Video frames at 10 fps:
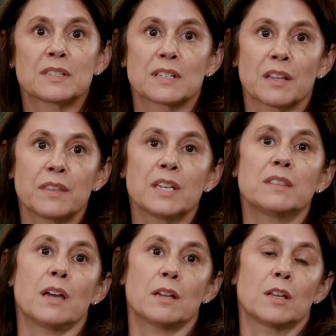And I think
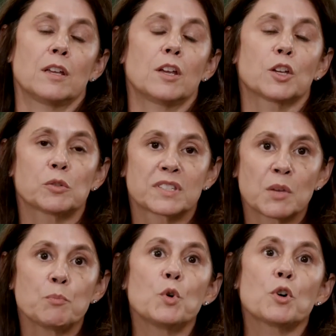that
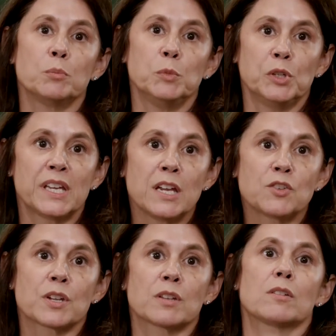simple
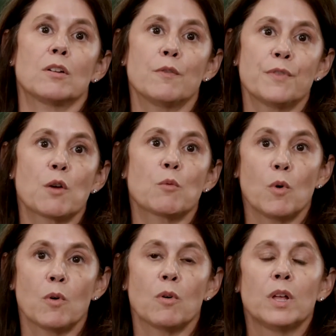communication of that
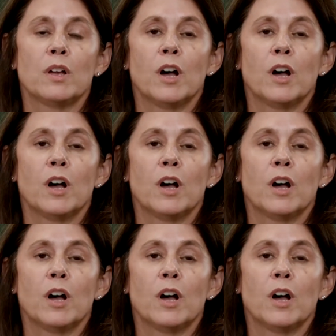role